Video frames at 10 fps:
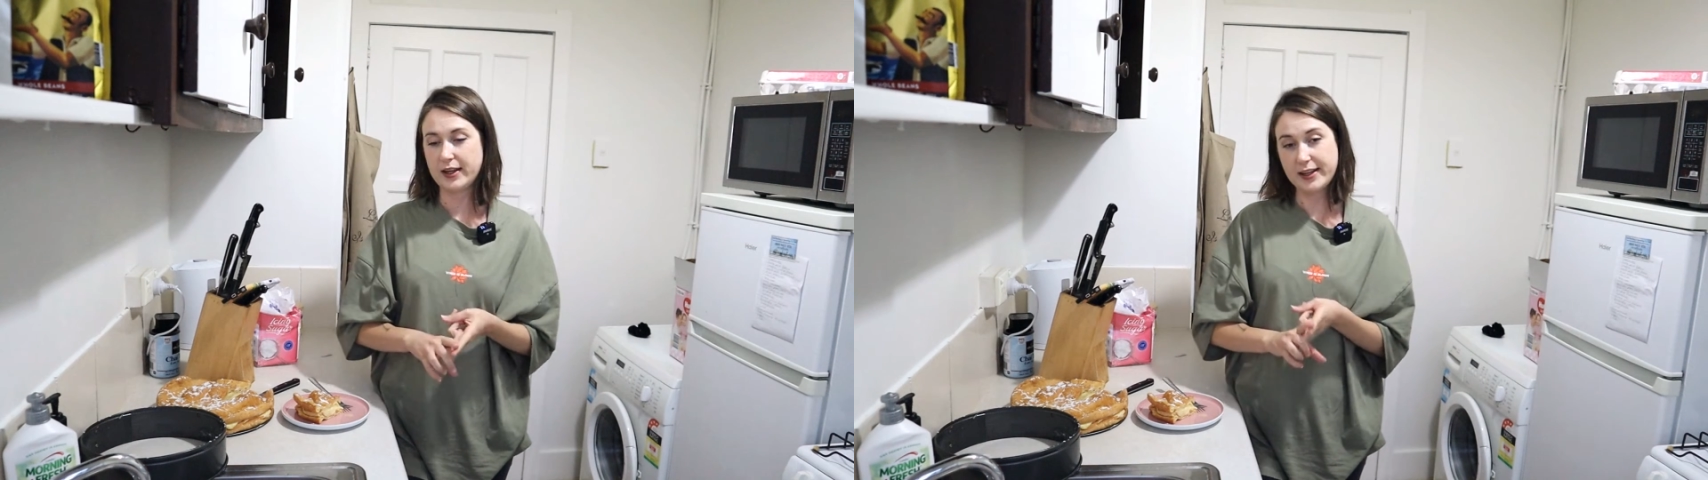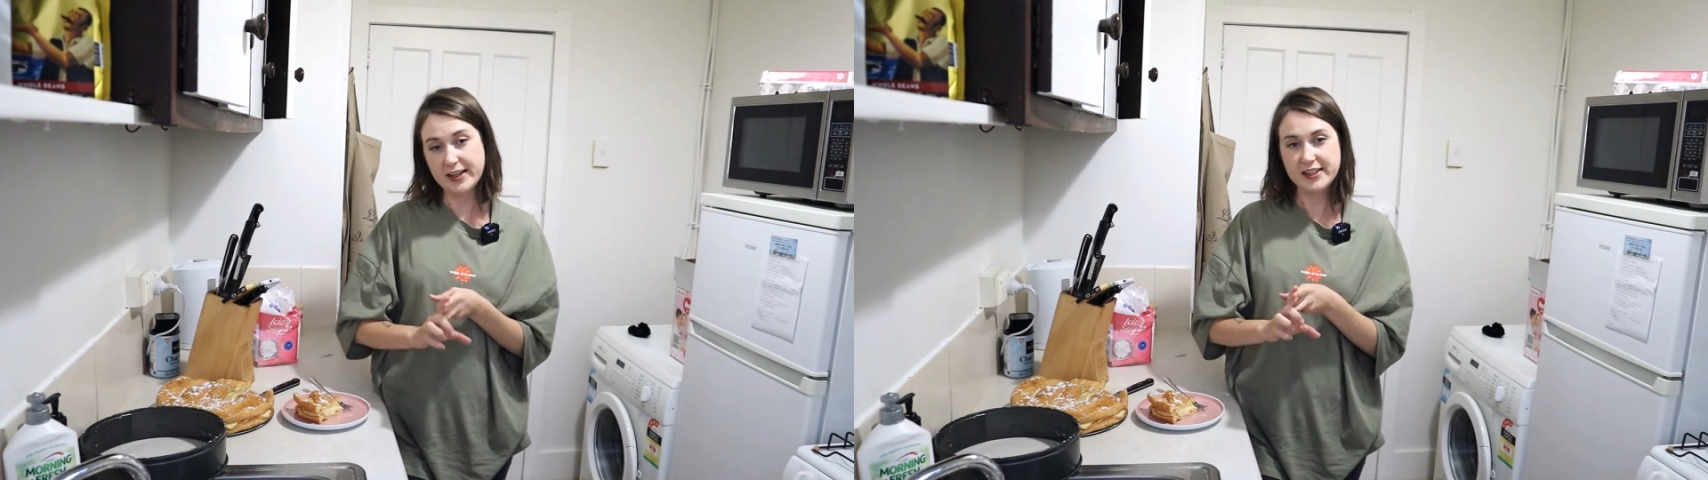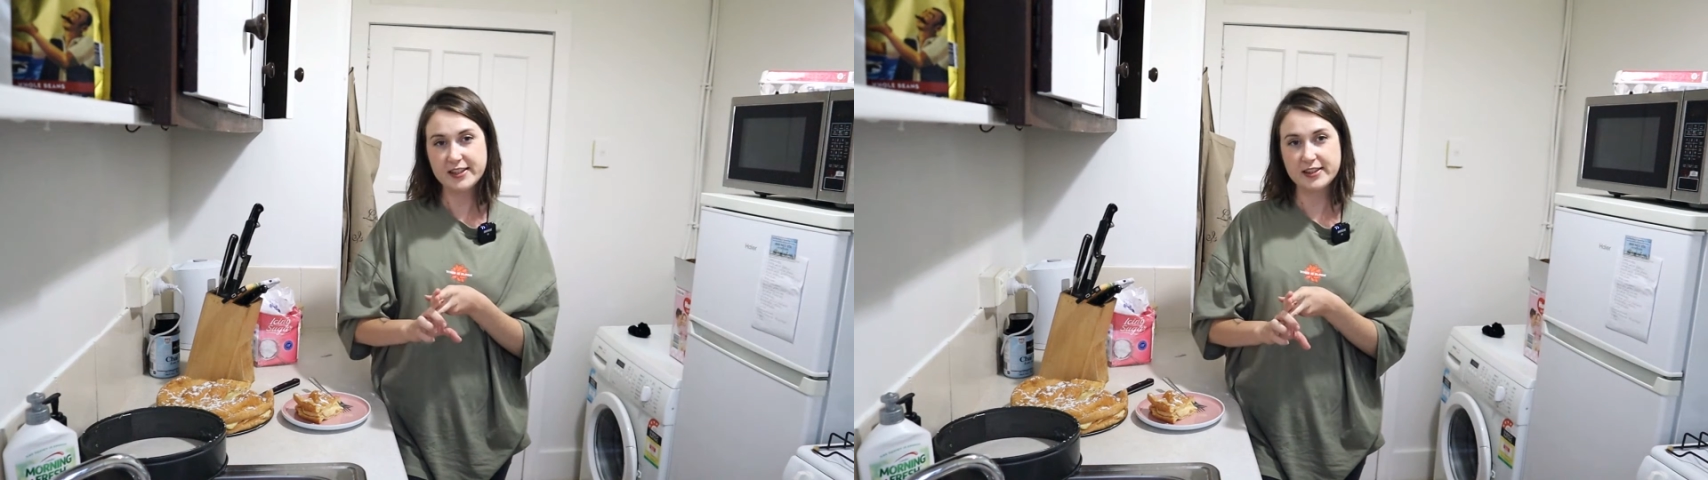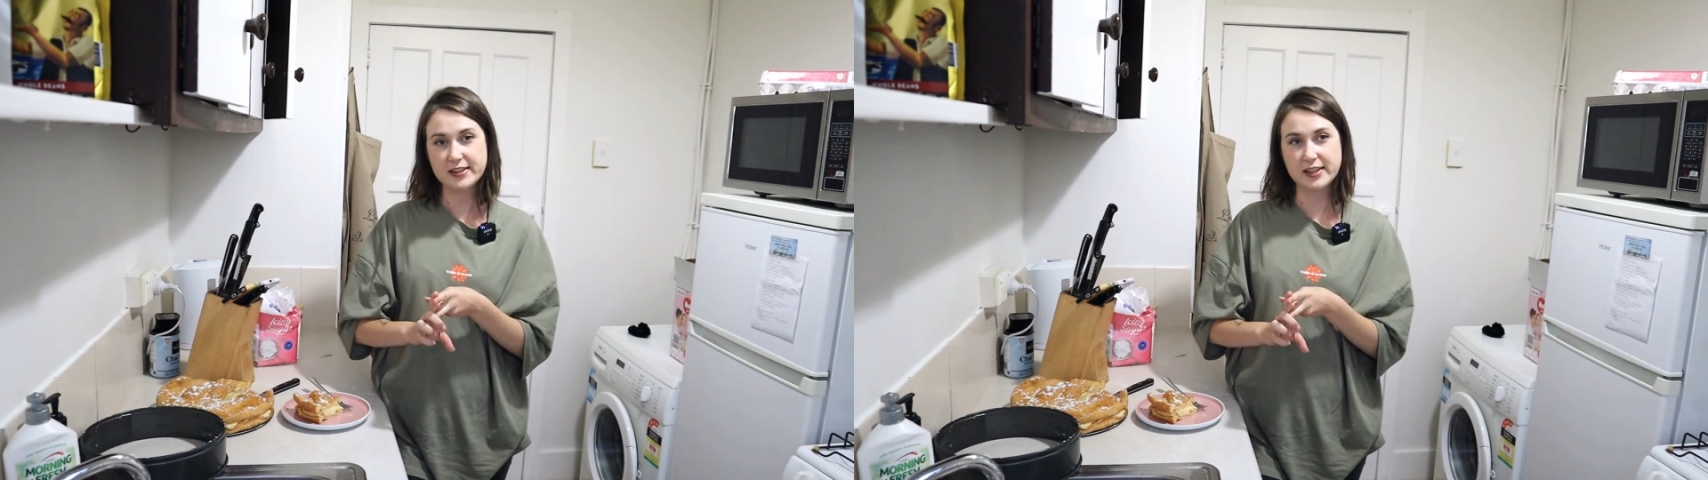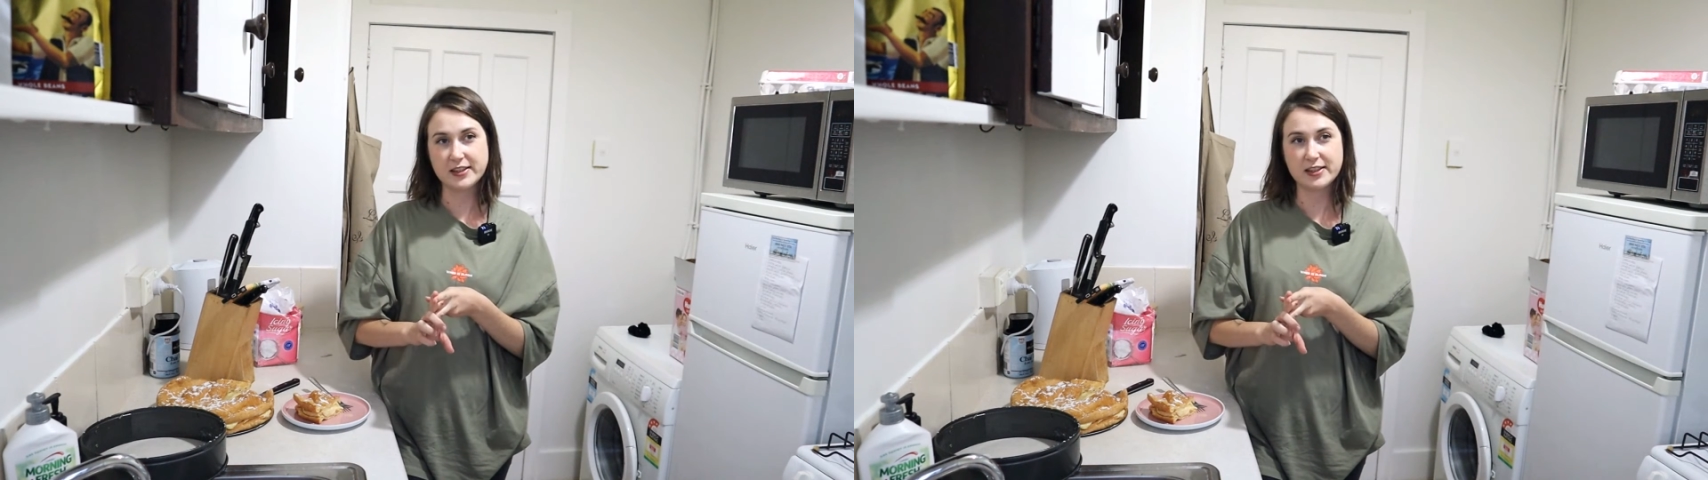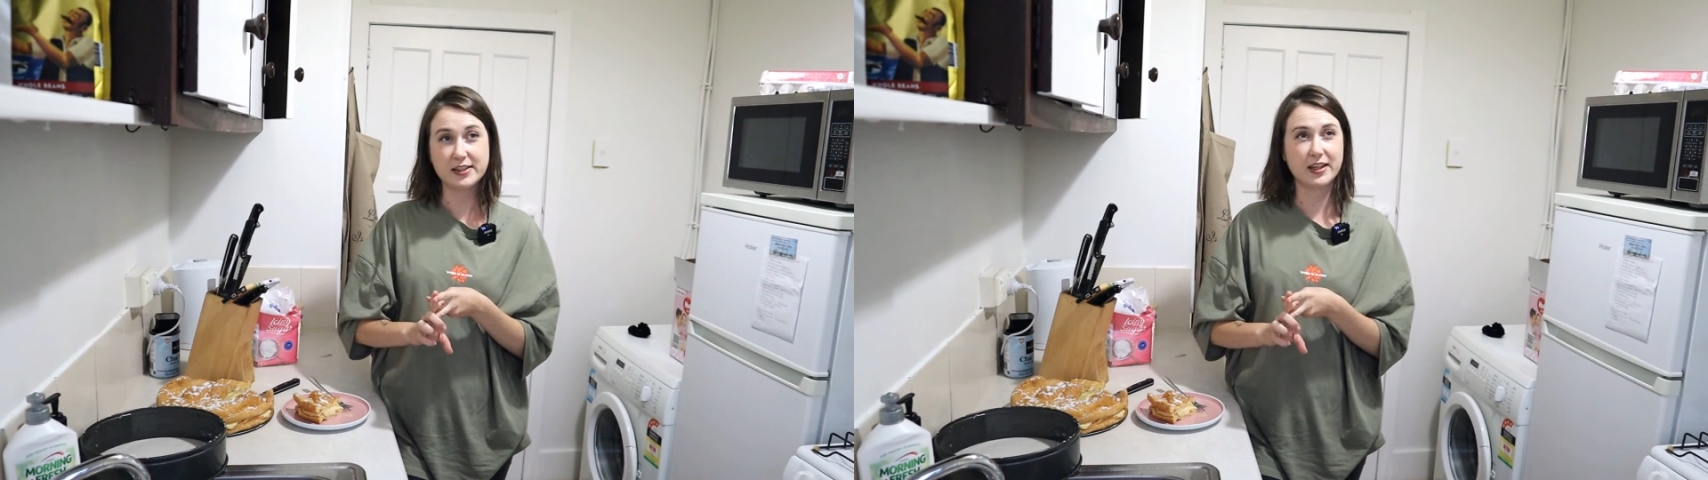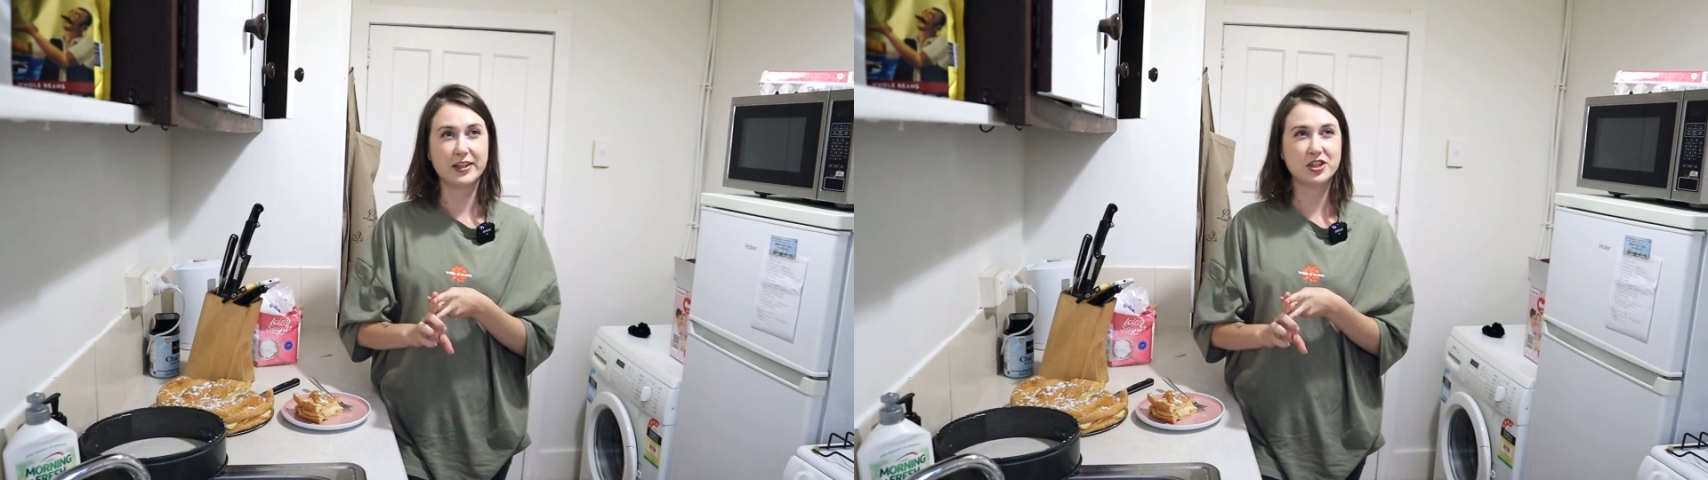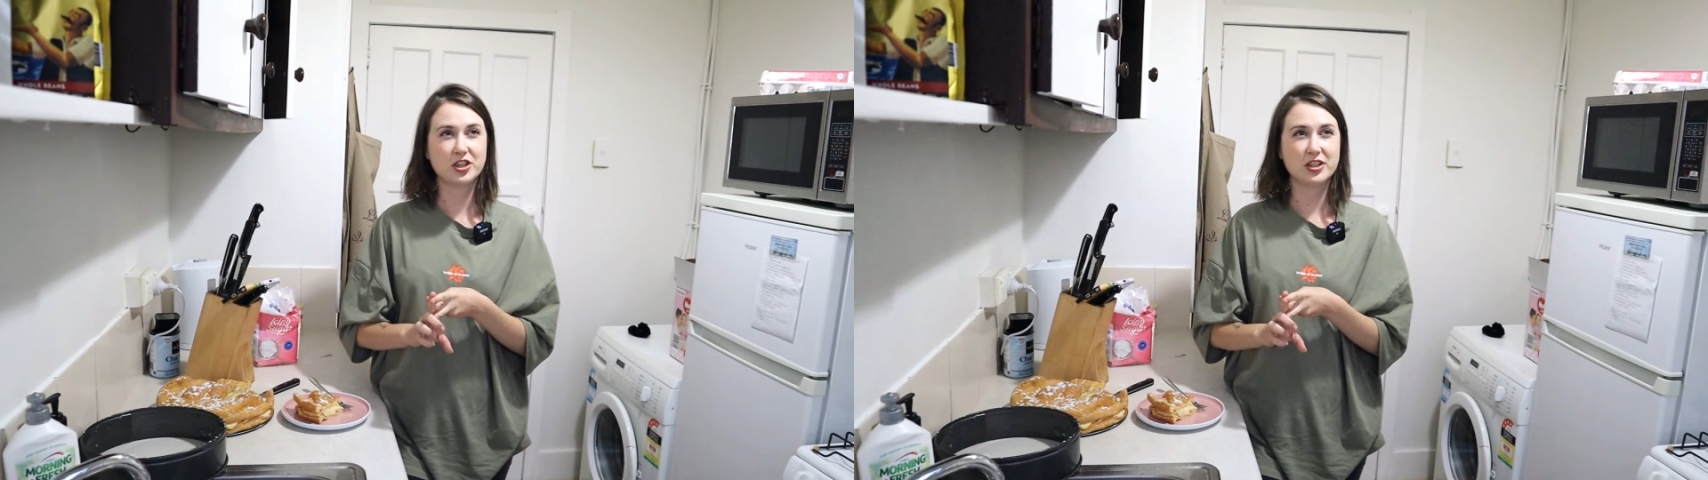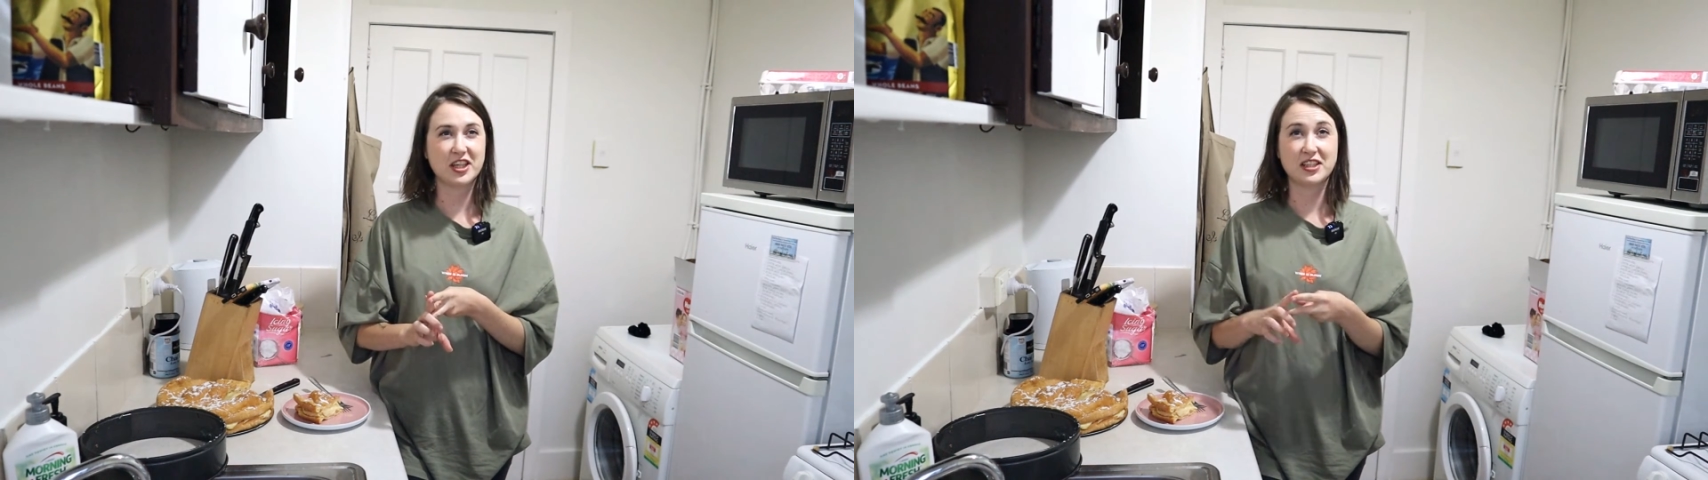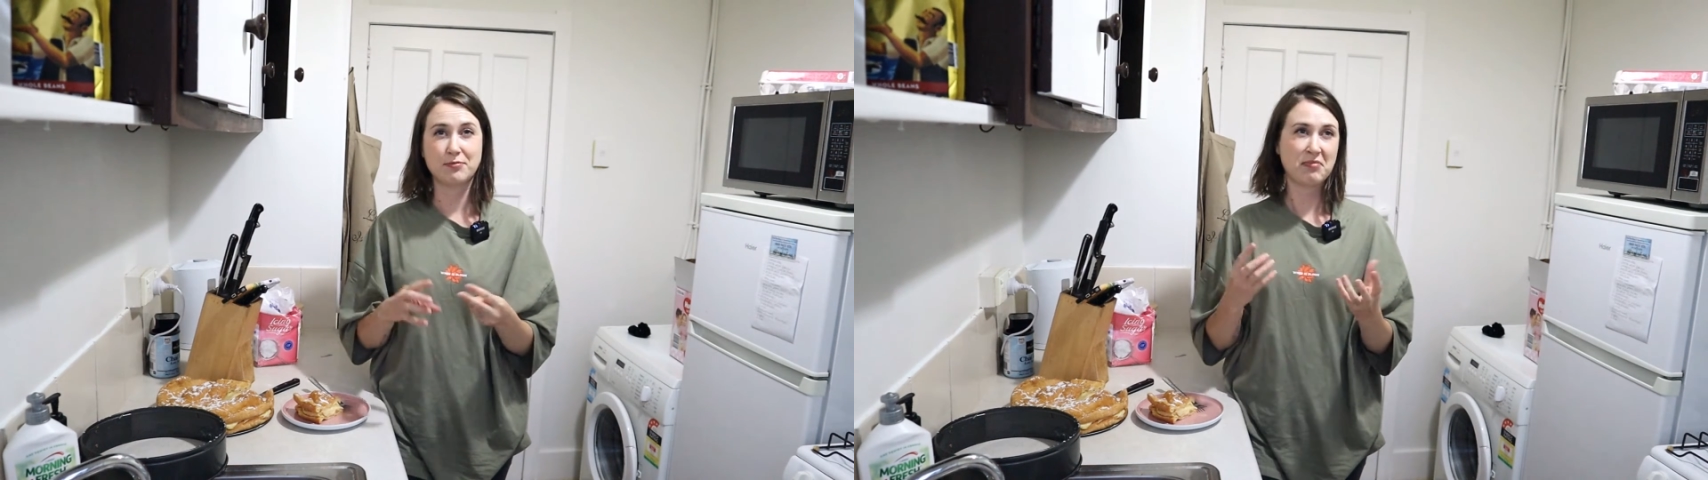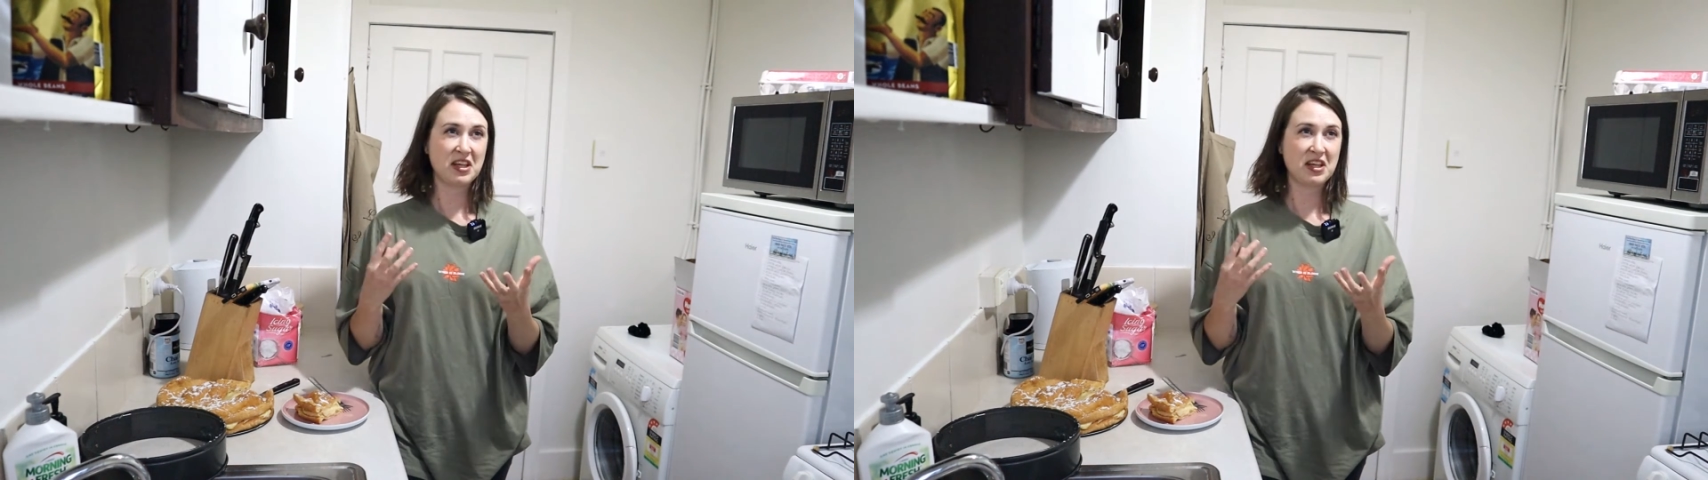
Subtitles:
Yes, it's delicious and